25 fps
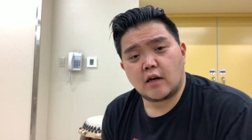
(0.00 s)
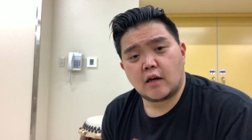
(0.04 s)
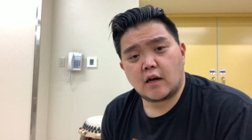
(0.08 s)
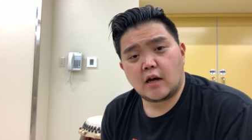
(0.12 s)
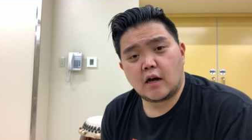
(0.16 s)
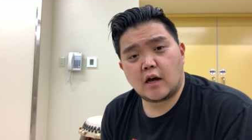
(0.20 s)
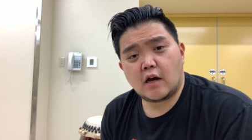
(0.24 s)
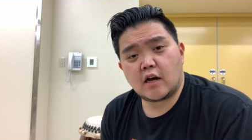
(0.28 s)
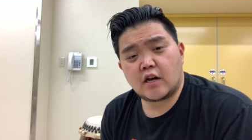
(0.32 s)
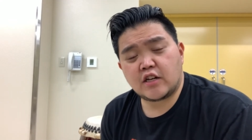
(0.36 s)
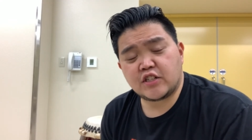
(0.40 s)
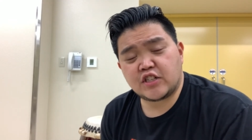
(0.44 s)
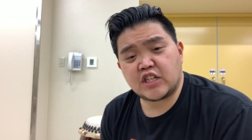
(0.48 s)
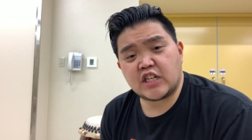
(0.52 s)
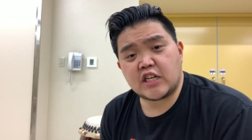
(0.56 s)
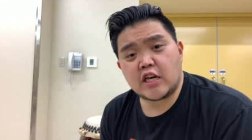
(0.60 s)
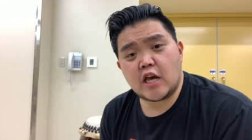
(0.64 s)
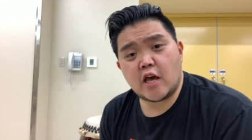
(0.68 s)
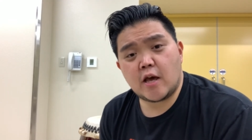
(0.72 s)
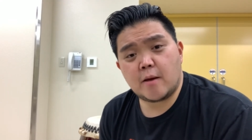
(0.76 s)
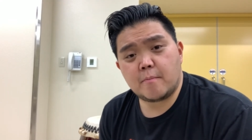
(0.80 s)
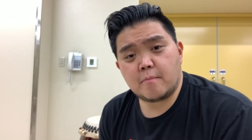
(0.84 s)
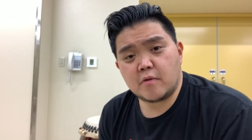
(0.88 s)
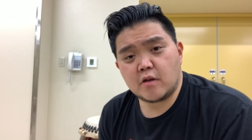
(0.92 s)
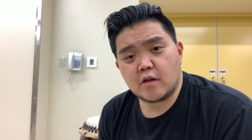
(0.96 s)

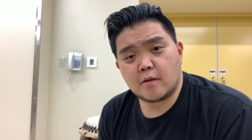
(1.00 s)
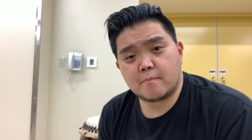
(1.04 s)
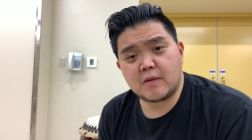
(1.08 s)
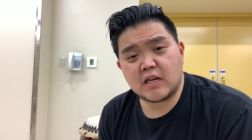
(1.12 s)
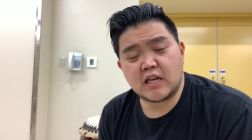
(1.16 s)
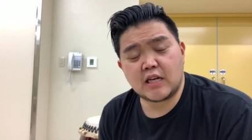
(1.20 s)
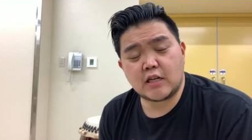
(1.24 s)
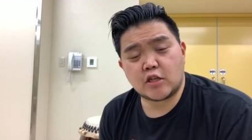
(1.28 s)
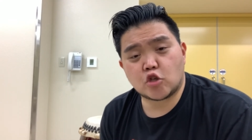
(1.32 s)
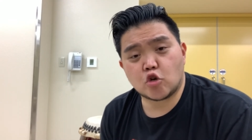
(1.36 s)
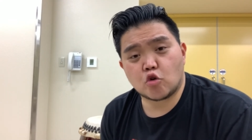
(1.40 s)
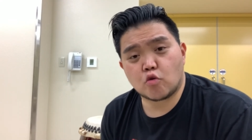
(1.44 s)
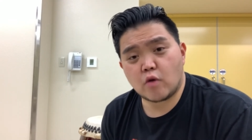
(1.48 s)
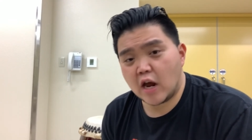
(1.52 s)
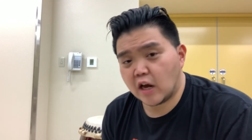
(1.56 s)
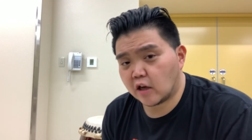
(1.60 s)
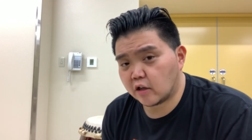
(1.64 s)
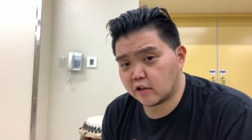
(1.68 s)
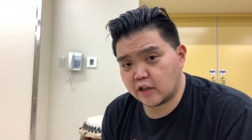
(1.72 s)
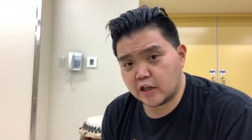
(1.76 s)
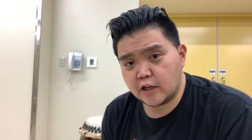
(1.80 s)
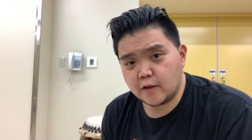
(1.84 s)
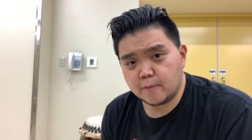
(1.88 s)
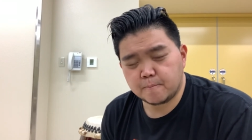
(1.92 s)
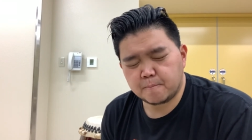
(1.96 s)
DM me
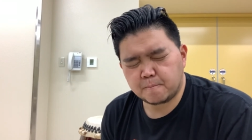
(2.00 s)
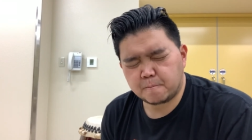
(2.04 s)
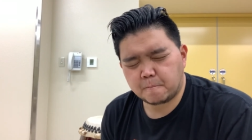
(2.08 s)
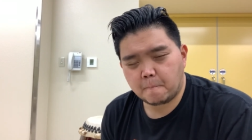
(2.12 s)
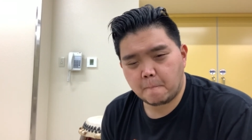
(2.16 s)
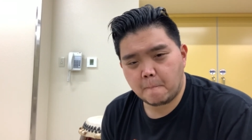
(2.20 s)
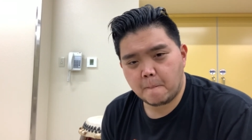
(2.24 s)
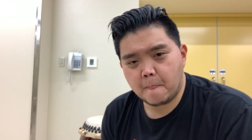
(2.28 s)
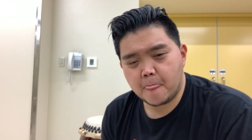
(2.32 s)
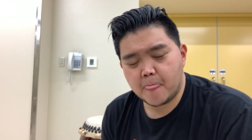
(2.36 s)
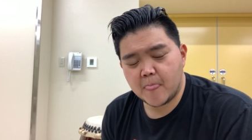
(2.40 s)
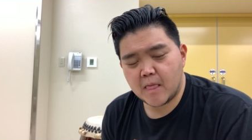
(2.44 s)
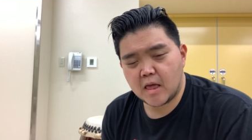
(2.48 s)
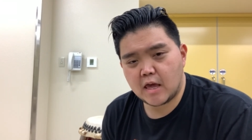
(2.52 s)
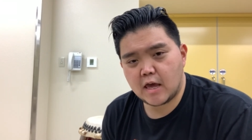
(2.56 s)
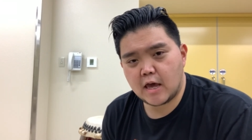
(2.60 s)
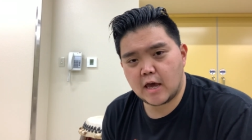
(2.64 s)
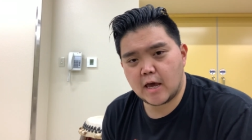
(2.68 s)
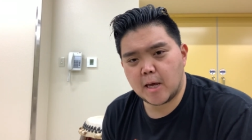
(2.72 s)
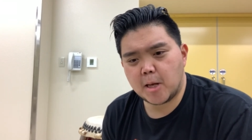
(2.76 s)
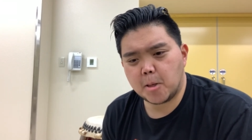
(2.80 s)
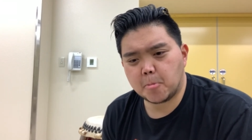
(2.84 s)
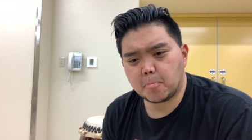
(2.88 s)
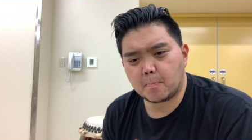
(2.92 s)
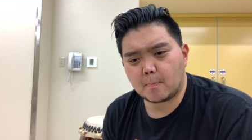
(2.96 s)
directly,
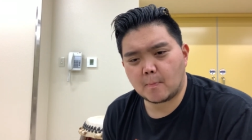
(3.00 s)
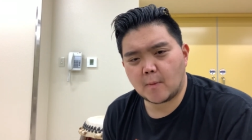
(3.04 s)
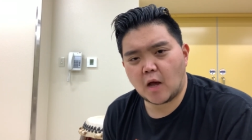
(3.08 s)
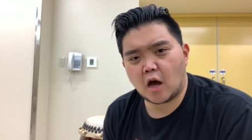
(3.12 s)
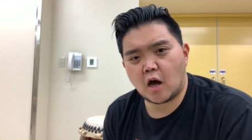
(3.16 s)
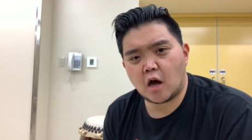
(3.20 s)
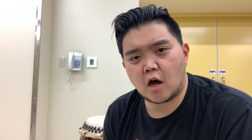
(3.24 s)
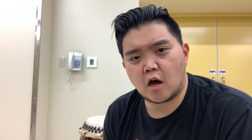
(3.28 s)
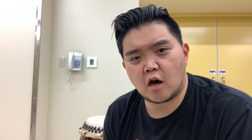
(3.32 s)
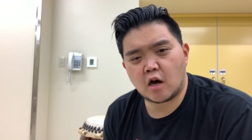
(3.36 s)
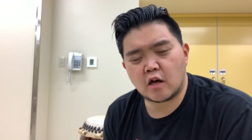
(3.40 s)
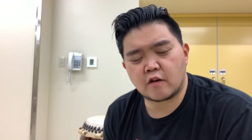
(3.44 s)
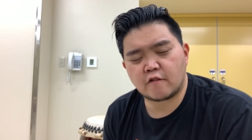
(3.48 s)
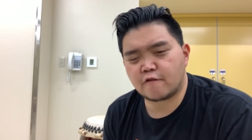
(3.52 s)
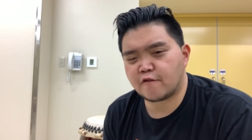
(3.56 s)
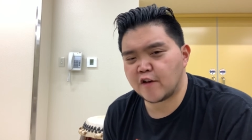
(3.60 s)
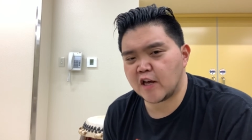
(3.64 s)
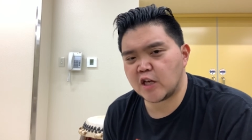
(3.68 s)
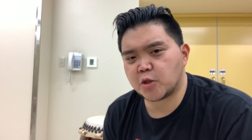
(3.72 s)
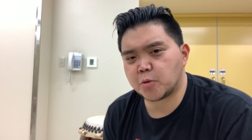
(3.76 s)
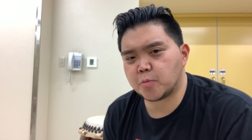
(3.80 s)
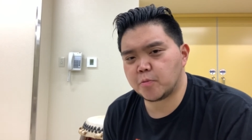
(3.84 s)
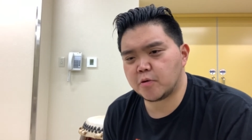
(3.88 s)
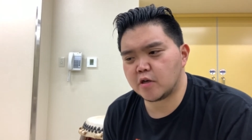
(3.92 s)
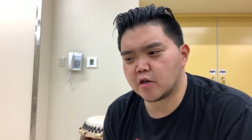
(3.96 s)
okay, on
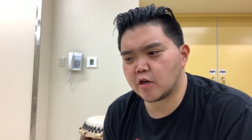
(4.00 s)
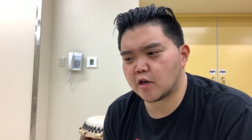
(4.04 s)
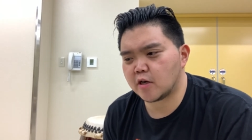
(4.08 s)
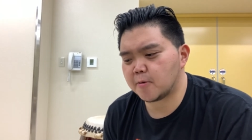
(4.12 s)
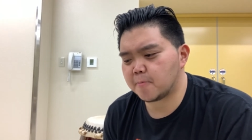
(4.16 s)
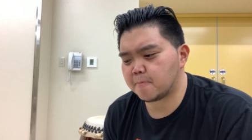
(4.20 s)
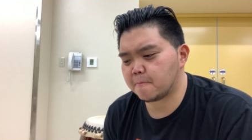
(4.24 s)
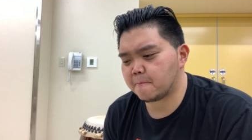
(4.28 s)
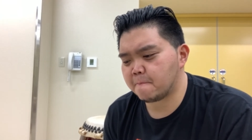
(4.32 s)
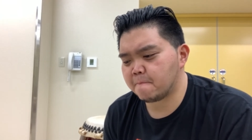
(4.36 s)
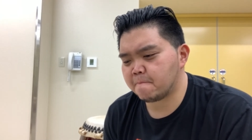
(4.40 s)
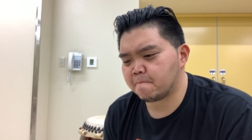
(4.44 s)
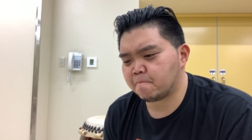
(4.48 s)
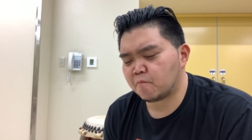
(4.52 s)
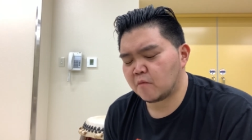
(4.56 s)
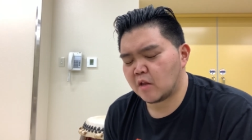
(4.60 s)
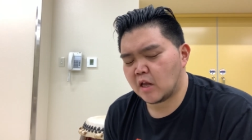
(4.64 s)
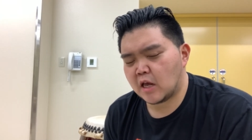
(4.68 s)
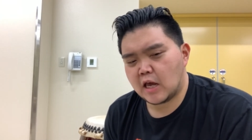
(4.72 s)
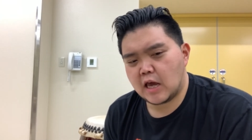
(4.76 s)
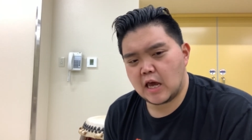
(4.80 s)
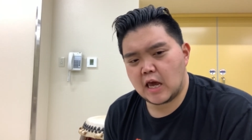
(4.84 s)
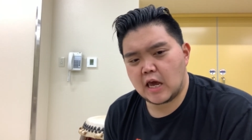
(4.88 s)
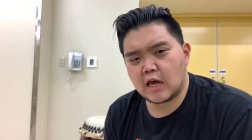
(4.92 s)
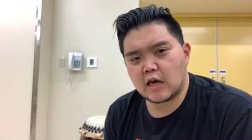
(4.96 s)
Facebook.
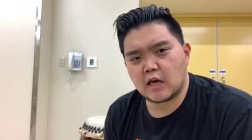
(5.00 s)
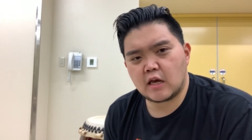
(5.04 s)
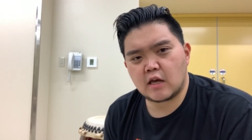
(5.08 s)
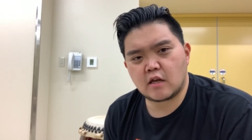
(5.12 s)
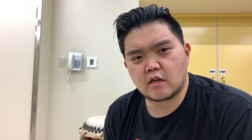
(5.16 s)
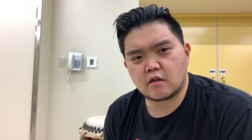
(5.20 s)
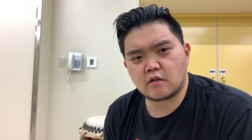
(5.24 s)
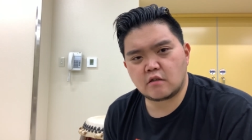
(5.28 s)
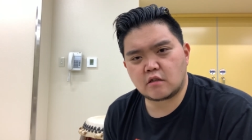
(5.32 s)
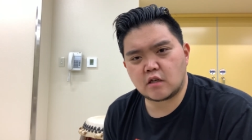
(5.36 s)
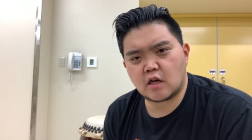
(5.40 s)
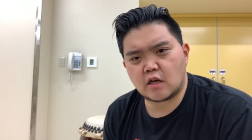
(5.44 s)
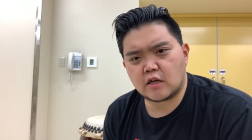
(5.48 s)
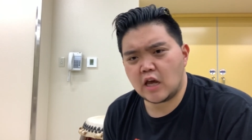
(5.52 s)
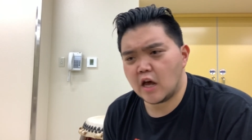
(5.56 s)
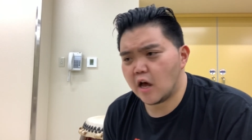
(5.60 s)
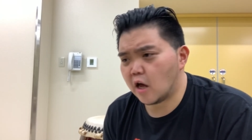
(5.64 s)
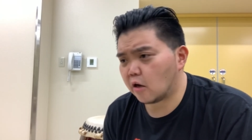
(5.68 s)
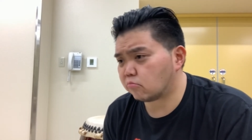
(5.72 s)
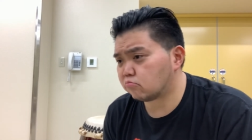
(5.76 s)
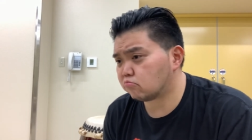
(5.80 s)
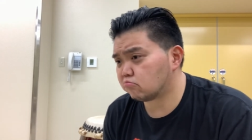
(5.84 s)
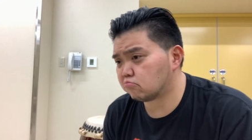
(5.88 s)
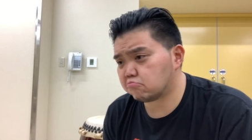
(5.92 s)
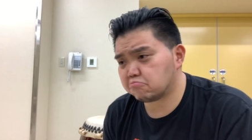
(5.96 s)
And
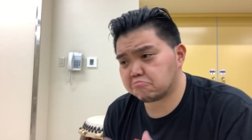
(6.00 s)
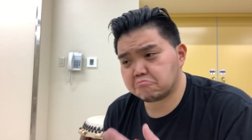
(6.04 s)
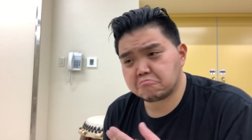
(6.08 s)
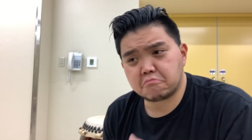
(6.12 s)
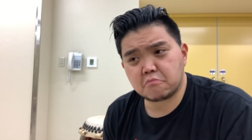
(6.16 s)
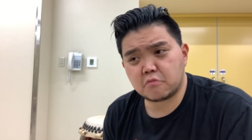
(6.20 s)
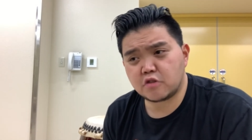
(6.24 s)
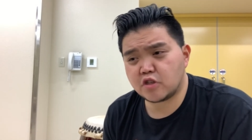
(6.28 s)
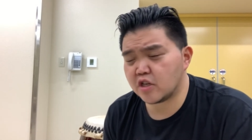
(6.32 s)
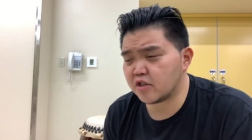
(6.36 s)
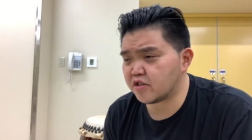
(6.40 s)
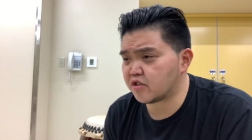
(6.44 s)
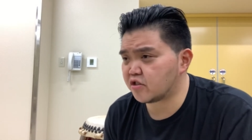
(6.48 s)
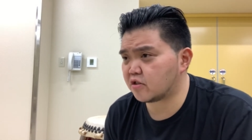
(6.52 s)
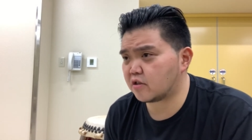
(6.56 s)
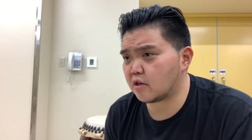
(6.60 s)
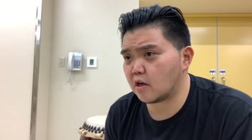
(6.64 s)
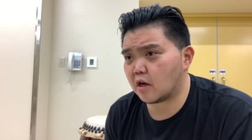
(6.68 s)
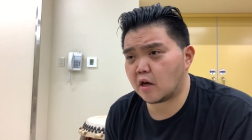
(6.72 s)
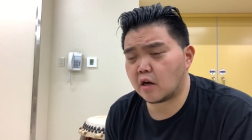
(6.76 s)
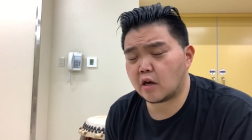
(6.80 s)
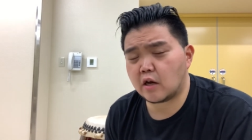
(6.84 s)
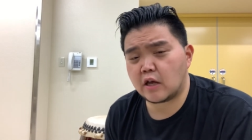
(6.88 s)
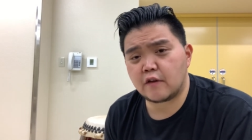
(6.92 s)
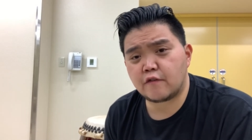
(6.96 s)
yeah, just
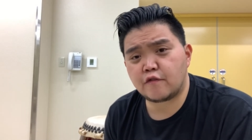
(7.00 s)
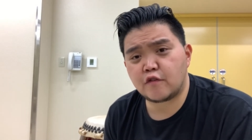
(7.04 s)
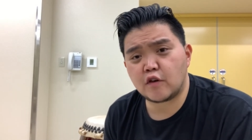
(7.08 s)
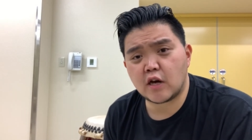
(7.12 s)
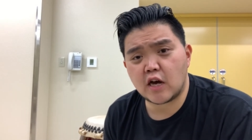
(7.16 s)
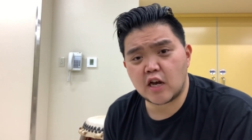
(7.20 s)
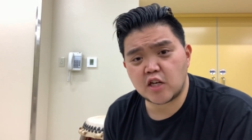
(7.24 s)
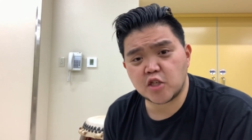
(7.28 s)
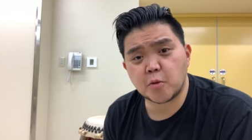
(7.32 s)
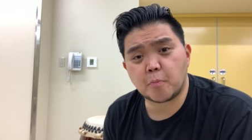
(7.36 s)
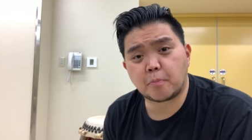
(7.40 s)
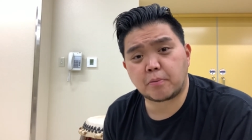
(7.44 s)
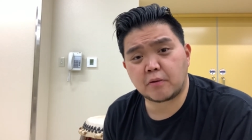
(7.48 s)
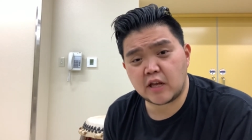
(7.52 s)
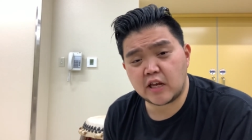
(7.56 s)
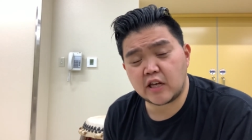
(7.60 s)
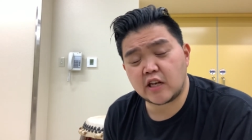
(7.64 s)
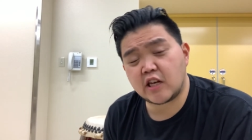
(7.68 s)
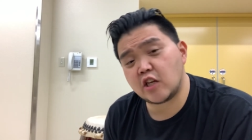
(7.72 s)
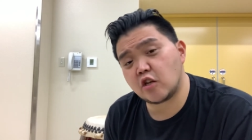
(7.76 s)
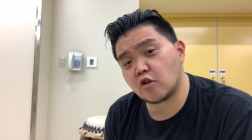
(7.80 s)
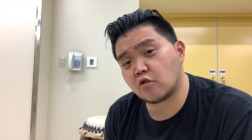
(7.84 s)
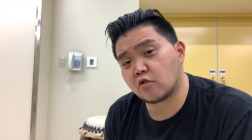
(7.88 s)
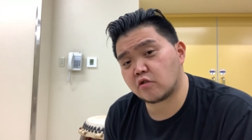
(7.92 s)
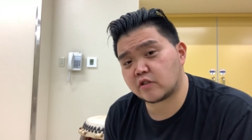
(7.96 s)
if you guys are playing
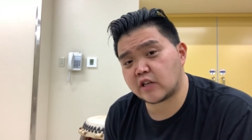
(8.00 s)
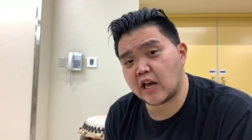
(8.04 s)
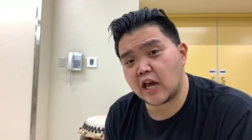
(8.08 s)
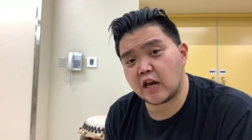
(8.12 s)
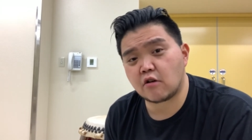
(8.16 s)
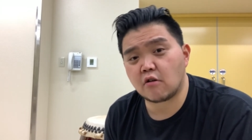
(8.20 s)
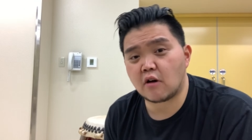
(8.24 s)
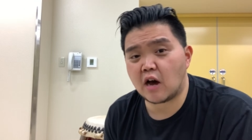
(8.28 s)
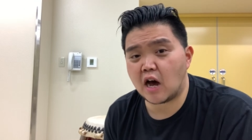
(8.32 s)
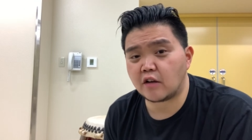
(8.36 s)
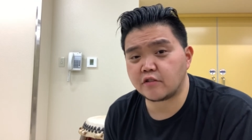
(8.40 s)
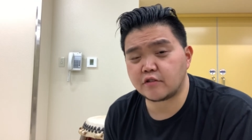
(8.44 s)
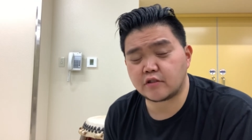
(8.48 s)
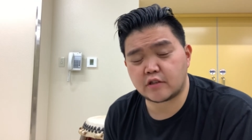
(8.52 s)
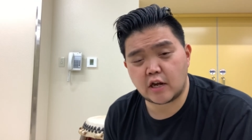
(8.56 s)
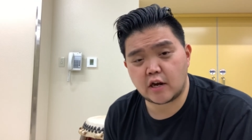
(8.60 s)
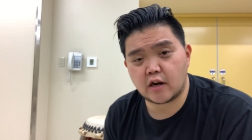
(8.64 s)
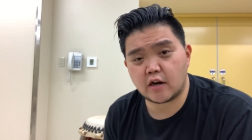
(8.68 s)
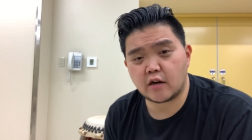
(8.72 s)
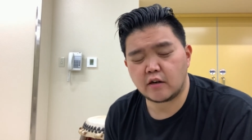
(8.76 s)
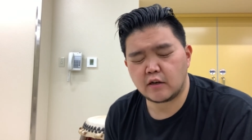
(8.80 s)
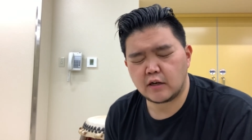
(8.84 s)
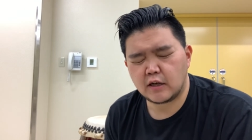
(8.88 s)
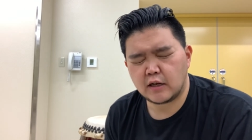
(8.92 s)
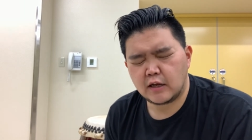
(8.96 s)
Kiriko Taiko out there,